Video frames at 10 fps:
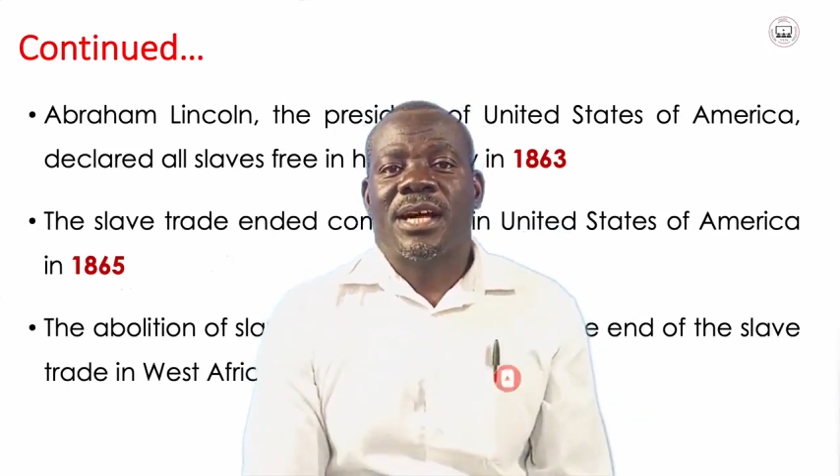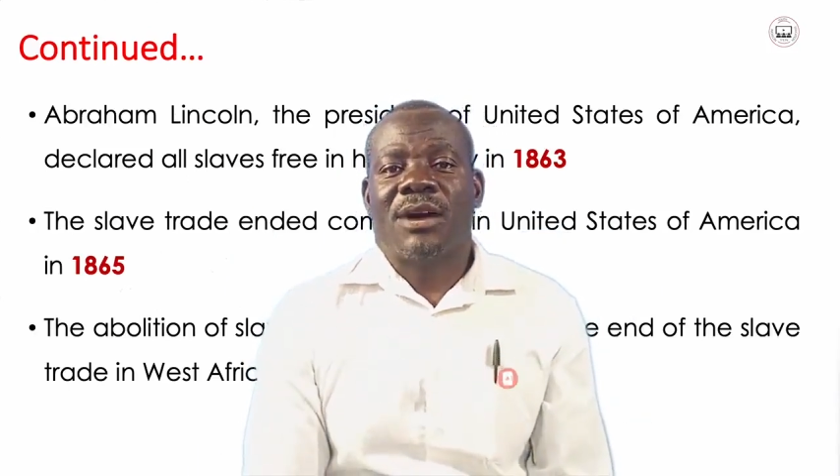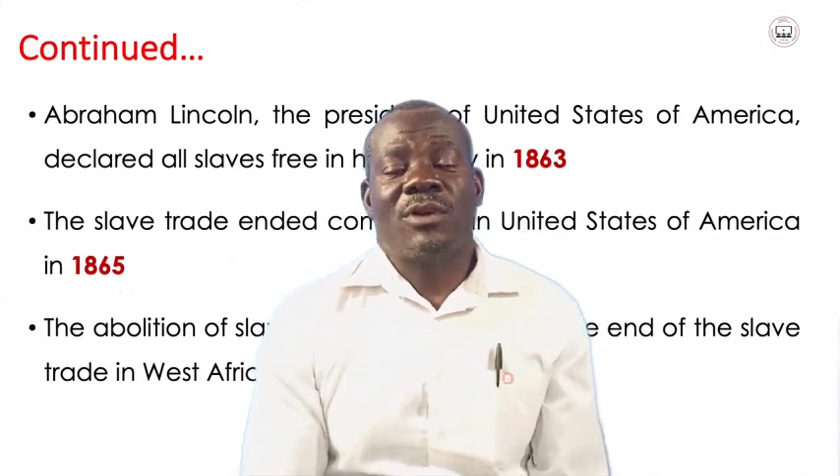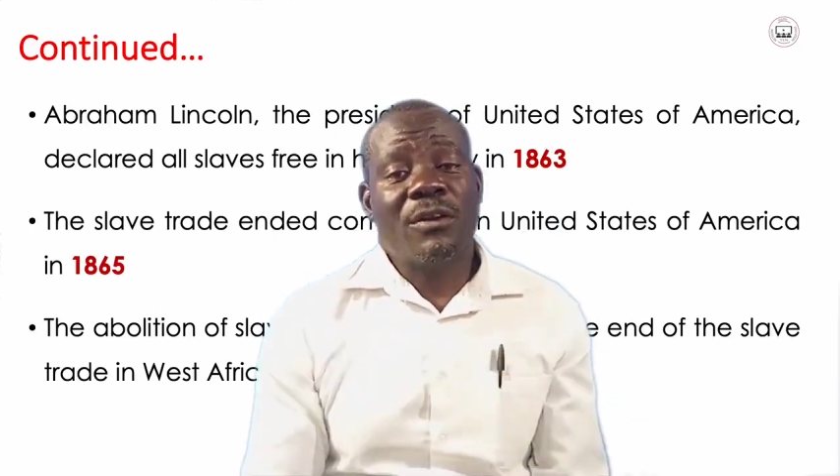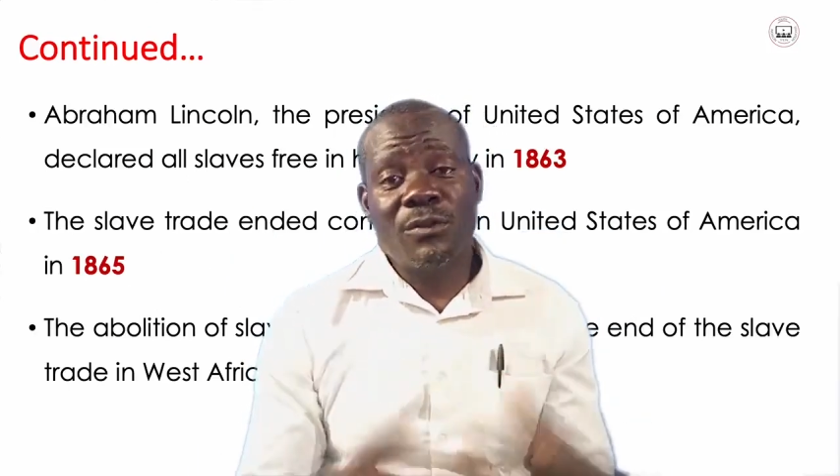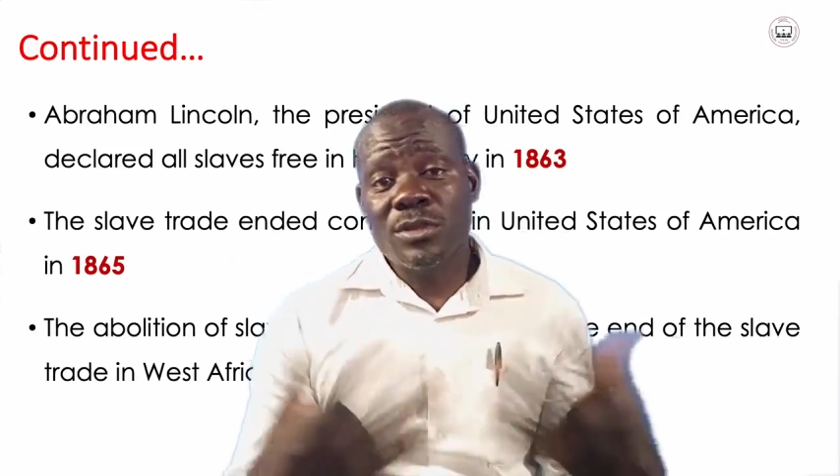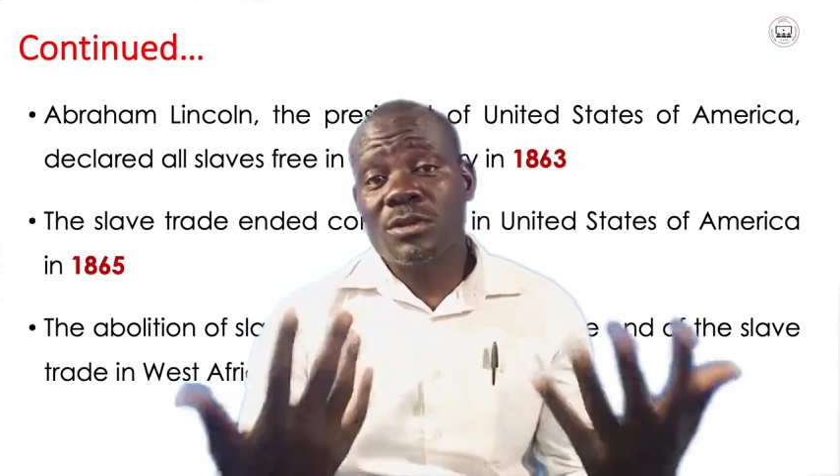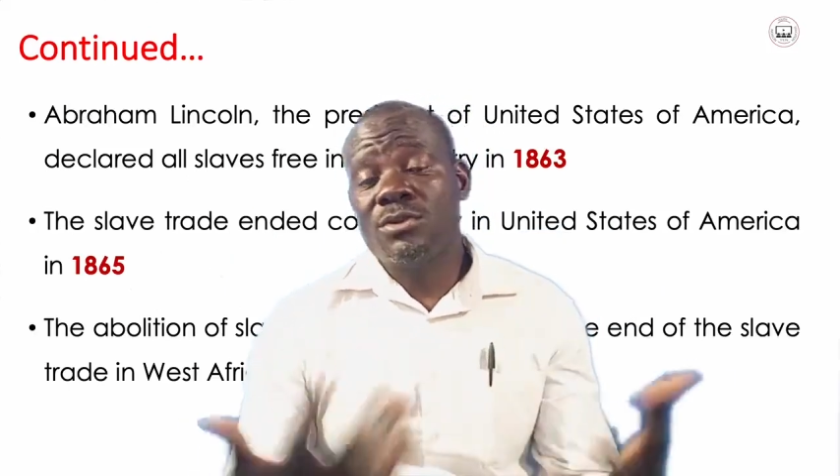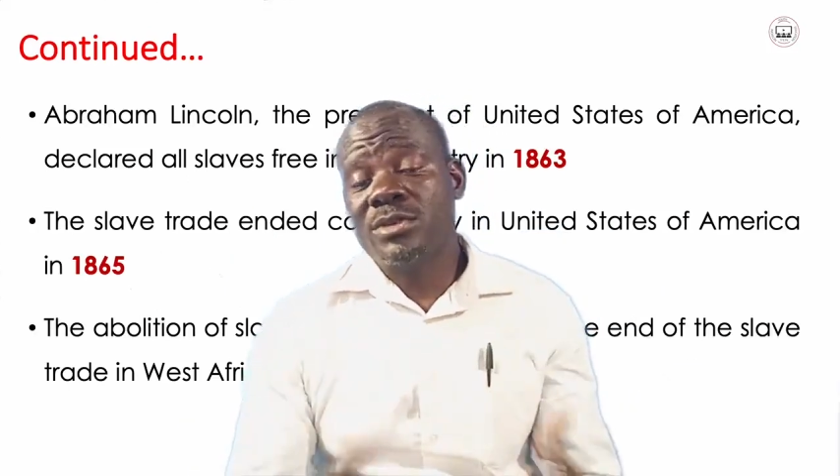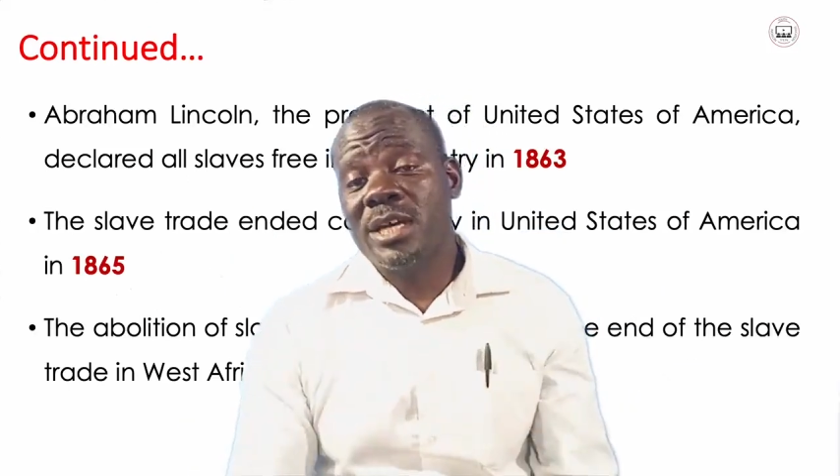We have also
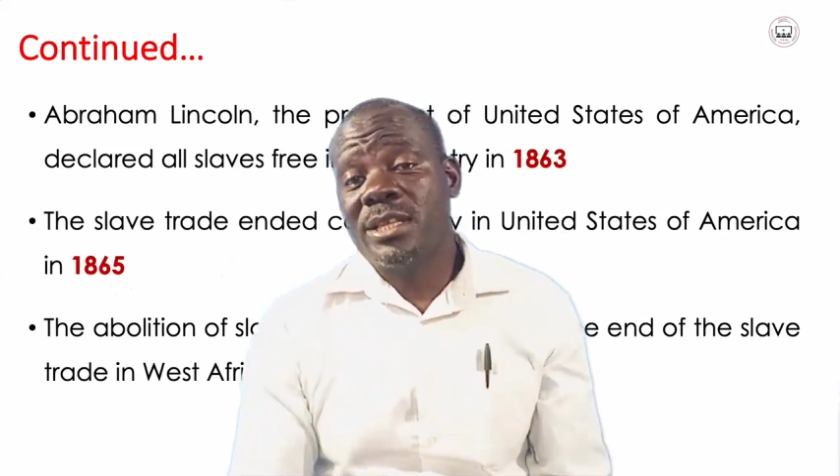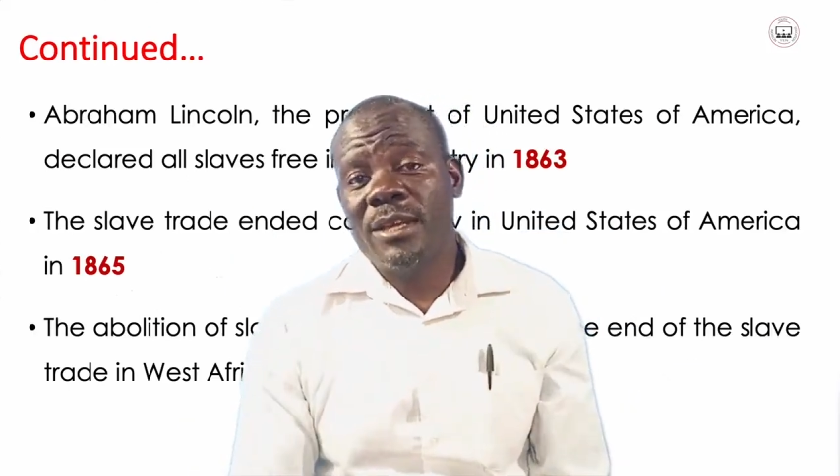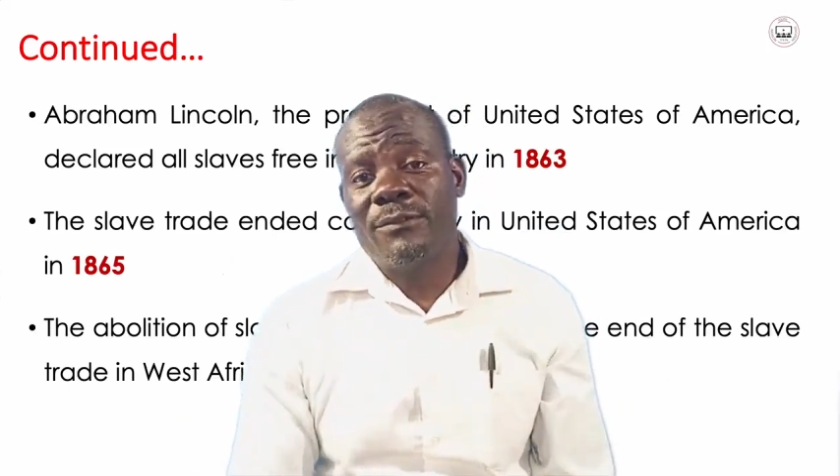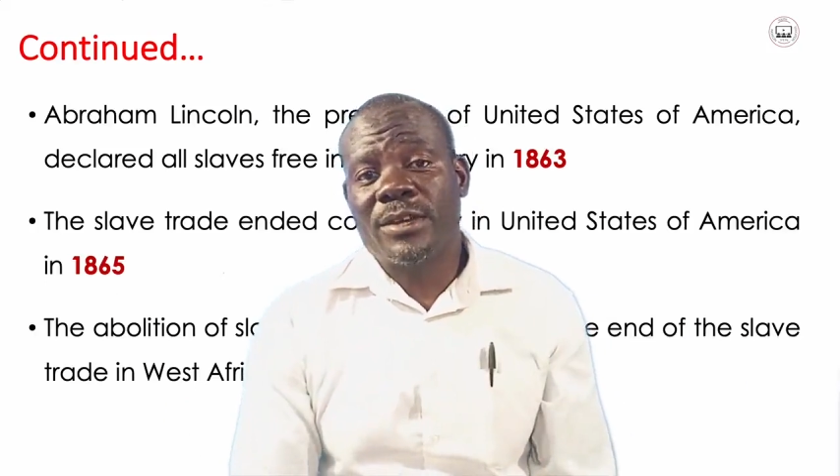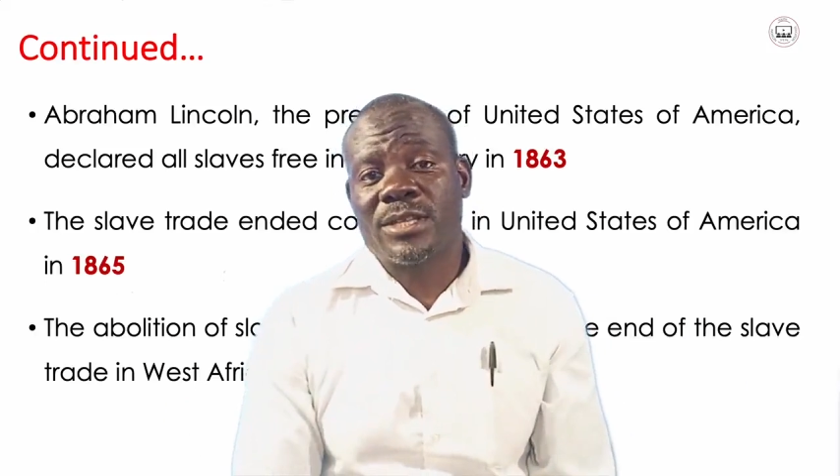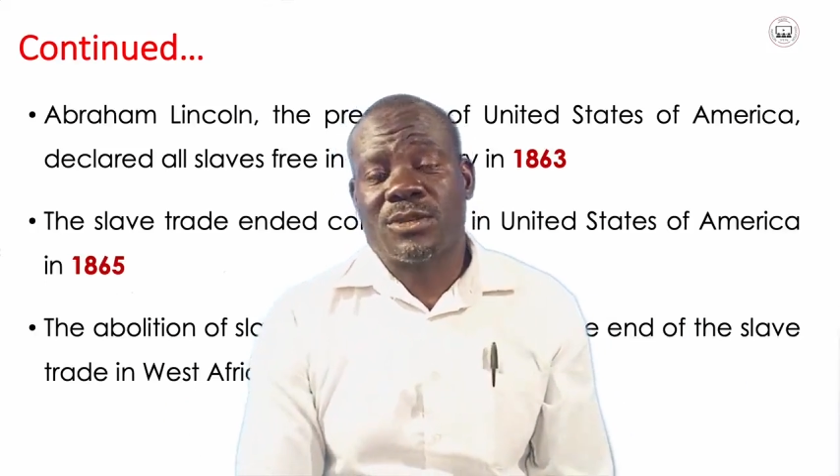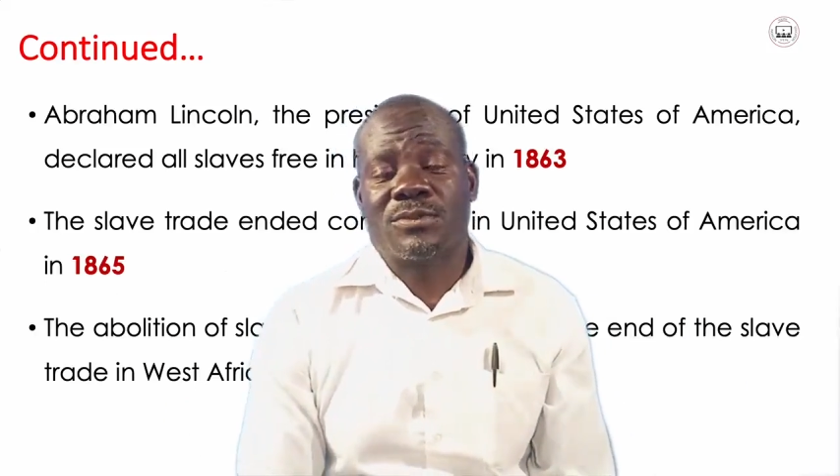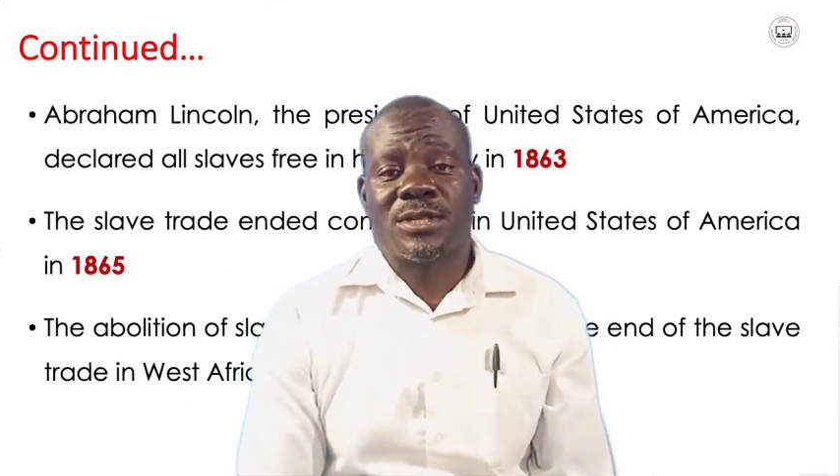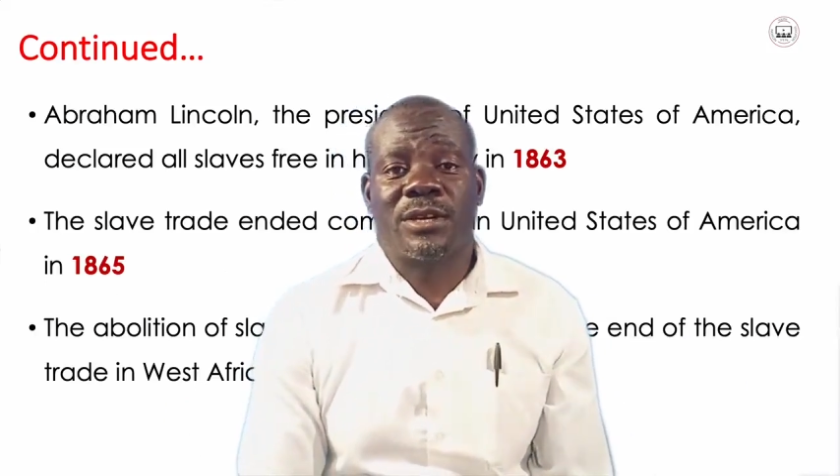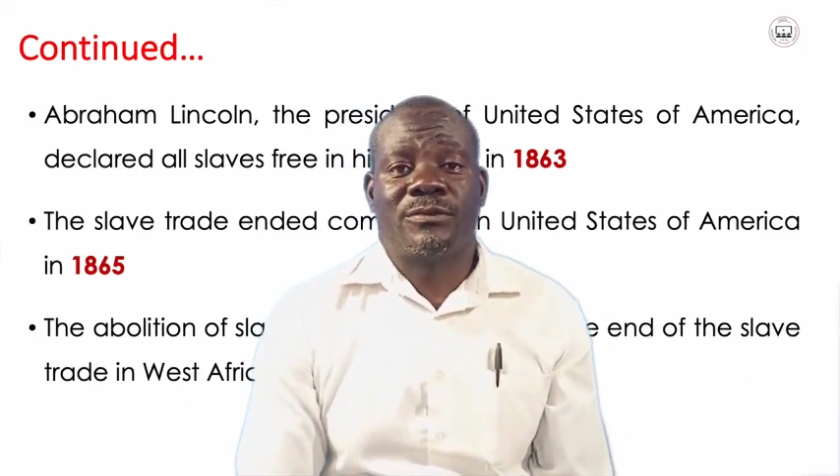looked at the effects of
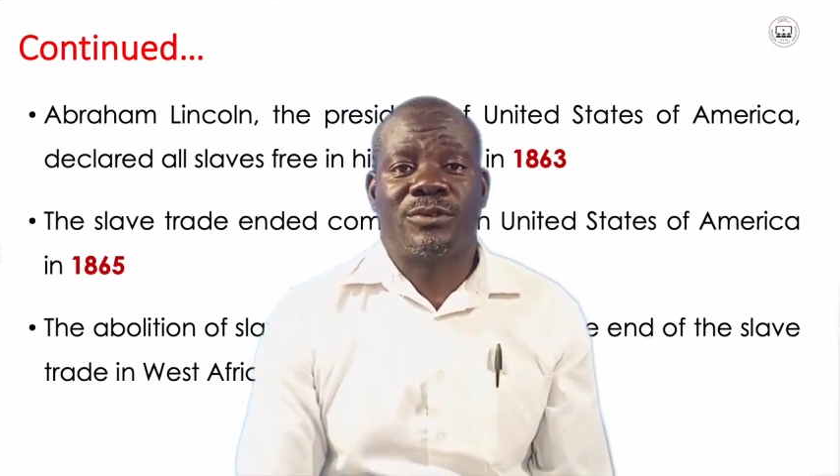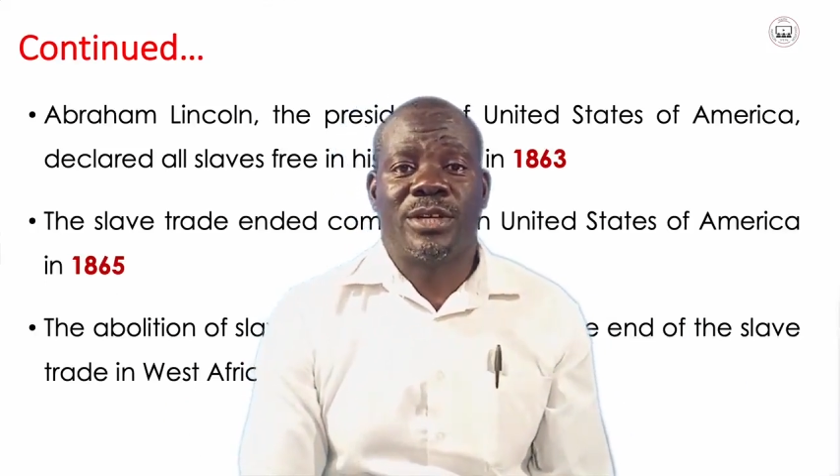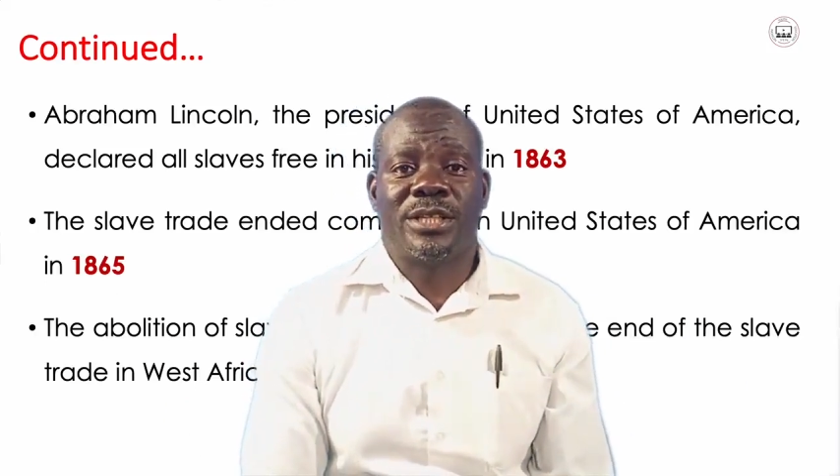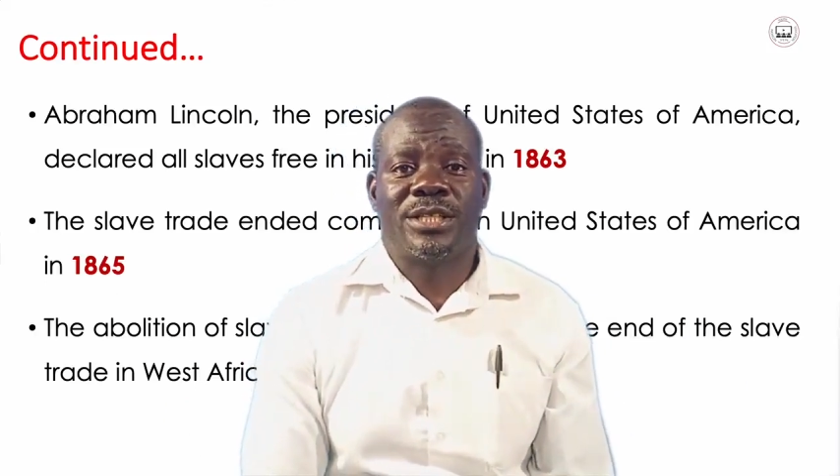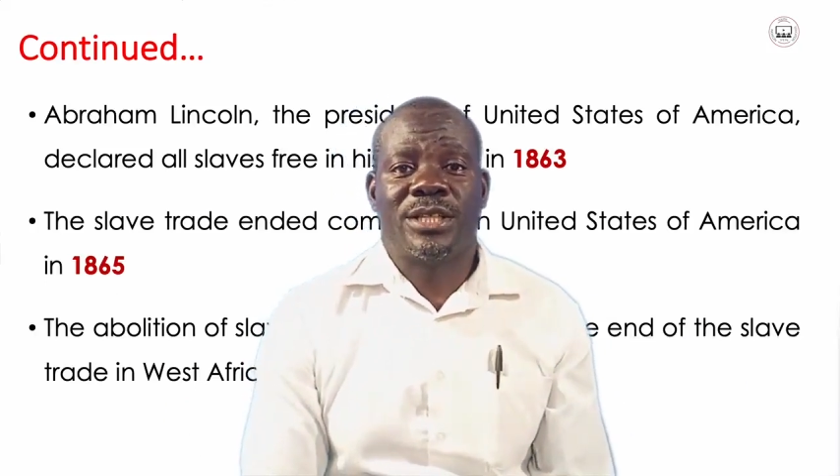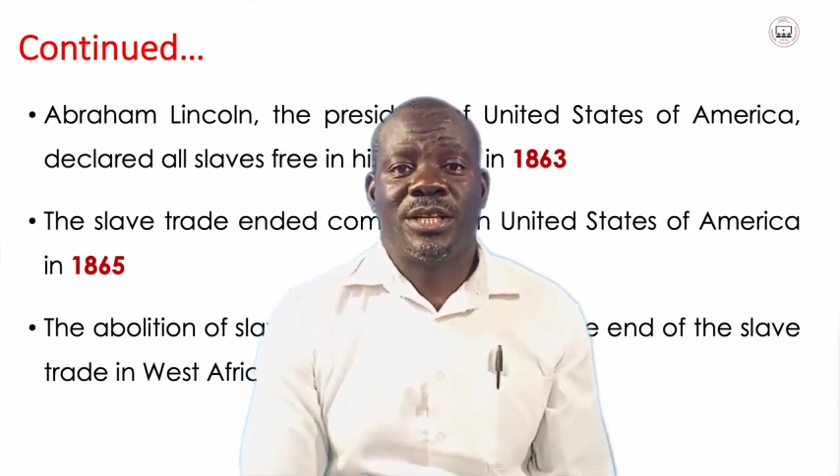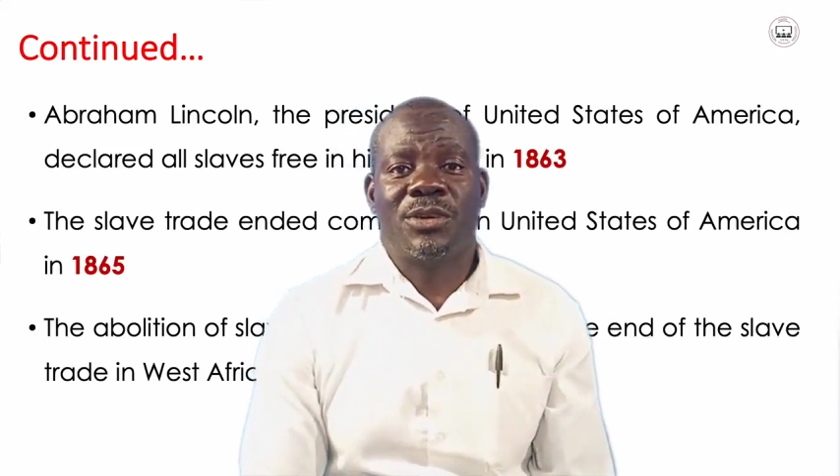slave trade.